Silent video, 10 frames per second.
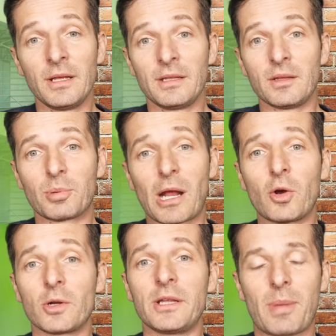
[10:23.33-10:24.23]
the
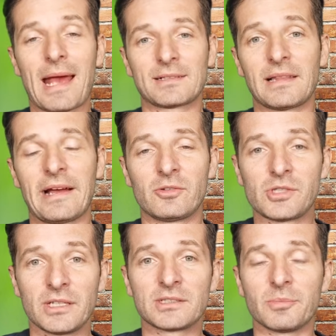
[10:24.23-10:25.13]
Priority Pass lounge
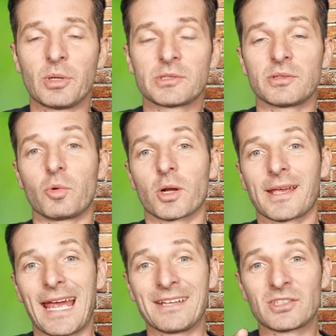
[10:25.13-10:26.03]
is supposed to
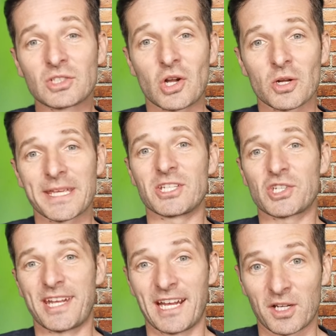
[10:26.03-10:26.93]
work at
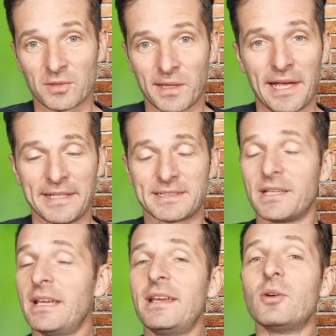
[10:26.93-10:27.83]
Turkish Airlines.
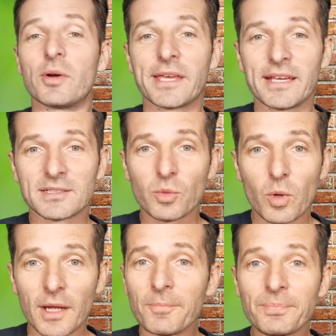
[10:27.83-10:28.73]
Well, guess
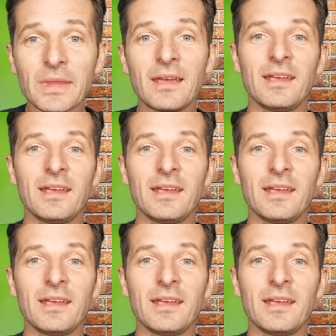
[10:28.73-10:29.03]
what?